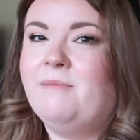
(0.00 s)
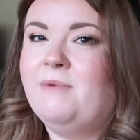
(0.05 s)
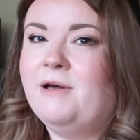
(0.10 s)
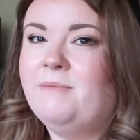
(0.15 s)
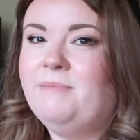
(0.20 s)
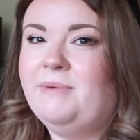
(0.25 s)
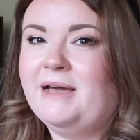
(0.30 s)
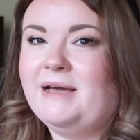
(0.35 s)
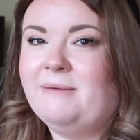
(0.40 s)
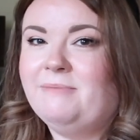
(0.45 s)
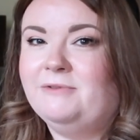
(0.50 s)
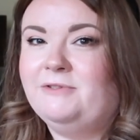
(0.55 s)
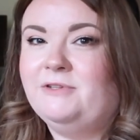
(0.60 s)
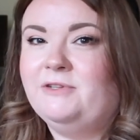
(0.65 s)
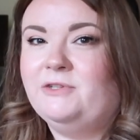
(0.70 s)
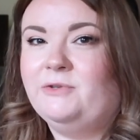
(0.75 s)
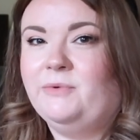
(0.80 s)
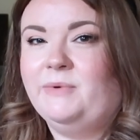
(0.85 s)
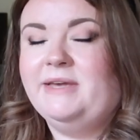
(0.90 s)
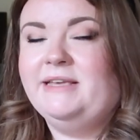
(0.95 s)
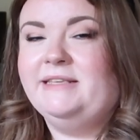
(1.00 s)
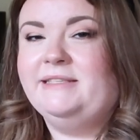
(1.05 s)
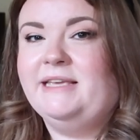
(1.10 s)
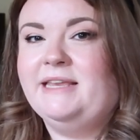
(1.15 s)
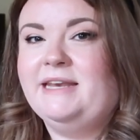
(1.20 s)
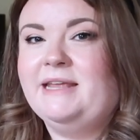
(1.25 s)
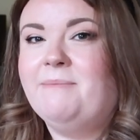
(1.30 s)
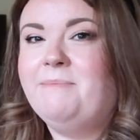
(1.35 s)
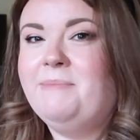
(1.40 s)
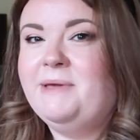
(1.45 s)
I might be able to squeeze
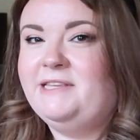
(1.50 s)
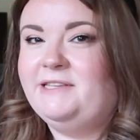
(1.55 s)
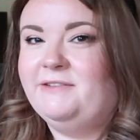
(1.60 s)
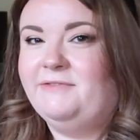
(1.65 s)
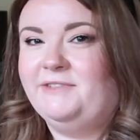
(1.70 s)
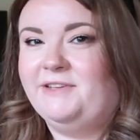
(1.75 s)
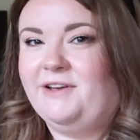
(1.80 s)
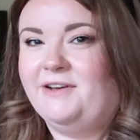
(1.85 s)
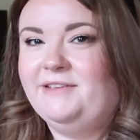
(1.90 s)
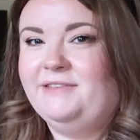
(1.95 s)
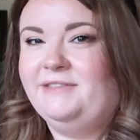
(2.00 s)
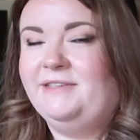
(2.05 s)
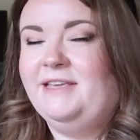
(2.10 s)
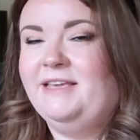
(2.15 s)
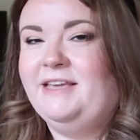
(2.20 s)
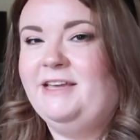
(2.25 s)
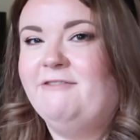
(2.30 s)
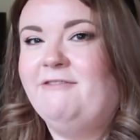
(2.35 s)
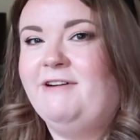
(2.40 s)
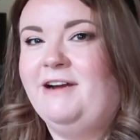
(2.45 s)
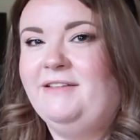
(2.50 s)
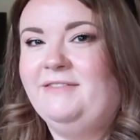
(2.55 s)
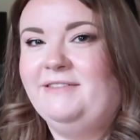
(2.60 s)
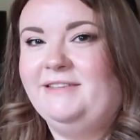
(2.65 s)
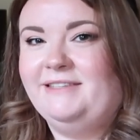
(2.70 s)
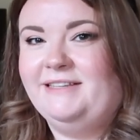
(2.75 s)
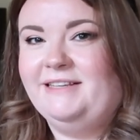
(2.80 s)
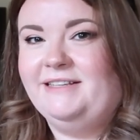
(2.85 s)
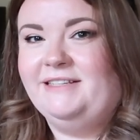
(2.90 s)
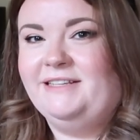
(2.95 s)
in a bit of sightseeing around the
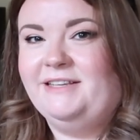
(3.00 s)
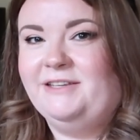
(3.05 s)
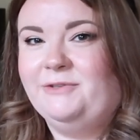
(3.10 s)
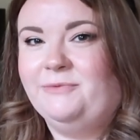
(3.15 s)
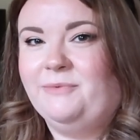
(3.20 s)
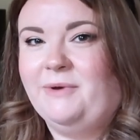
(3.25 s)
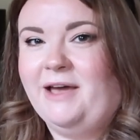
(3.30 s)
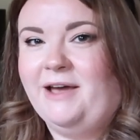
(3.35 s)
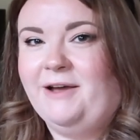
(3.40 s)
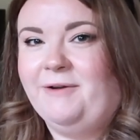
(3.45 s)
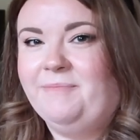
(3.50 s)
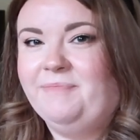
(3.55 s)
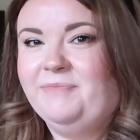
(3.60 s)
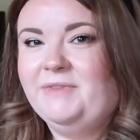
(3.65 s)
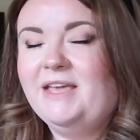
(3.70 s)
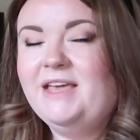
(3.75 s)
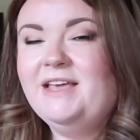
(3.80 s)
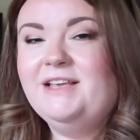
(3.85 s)
city as well.